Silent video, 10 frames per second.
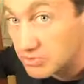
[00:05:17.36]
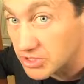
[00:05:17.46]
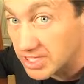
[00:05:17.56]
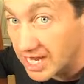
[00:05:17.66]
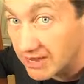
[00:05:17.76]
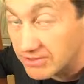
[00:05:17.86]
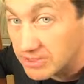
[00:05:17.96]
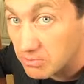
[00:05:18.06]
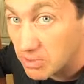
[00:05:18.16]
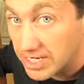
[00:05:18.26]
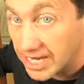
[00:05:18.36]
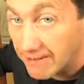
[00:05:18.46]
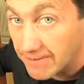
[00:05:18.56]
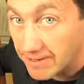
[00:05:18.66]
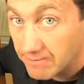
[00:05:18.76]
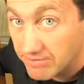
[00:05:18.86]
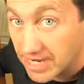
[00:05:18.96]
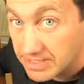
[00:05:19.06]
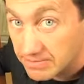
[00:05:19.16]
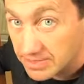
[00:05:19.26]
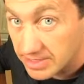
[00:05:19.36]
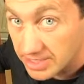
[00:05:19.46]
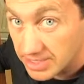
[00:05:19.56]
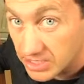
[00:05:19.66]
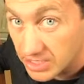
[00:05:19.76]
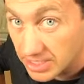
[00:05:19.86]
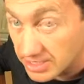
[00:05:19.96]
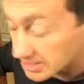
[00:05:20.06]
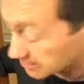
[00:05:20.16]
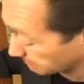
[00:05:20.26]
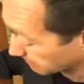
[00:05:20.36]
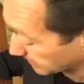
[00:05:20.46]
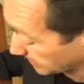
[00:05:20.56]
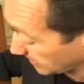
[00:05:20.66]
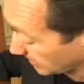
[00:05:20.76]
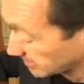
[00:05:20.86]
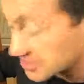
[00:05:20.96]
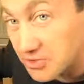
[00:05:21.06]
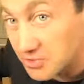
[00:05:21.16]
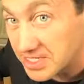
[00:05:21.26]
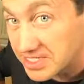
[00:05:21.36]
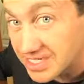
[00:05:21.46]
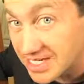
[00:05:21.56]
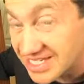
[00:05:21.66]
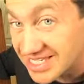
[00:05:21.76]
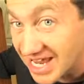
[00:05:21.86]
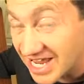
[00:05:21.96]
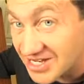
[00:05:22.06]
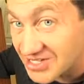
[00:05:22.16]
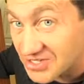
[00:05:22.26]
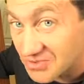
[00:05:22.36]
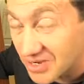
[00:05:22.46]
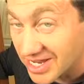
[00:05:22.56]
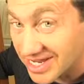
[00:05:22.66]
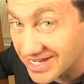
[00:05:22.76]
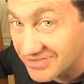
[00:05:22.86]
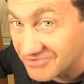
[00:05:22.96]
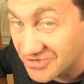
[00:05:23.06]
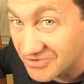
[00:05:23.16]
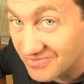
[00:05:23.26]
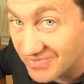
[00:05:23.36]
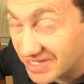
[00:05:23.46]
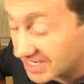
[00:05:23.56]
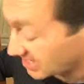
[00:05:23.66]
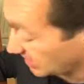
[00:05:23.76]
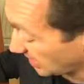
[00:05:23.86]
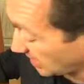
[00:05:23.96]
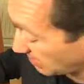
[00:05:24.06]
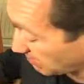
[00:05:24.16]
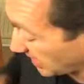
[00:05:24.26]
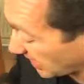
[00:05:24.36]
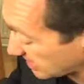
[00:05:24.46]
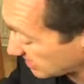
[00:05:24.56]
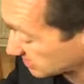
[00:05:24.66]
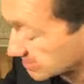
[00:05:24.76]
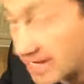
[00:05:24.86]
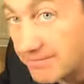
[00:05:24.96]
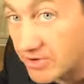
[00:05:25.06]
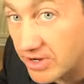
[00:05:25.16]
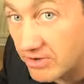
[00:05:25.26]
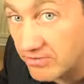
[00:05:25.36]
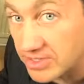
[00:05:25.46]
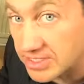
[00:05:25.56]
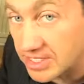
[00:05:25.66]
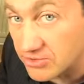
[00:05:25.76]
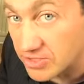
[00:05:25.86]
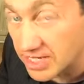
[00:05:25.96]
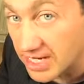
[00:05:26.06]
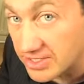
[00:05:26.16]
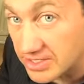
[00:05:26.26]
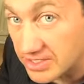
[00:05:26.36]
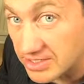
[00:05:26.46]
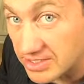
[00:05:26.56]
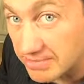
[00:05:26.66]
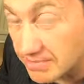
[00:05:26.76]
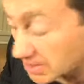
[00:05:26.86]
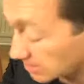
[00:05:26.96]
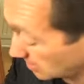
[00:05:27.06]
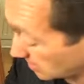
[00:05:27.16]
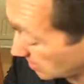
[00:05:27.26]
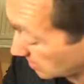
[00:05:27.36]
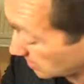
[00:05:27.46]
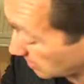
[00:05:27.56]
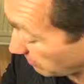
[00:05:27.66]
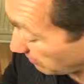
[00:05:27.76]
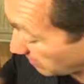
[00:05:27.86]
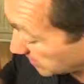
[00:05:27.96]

which allow us to work out the number of atoms in these sheets. And it's called the 6n squared rule, where n is the number of concentric hexagons. So, for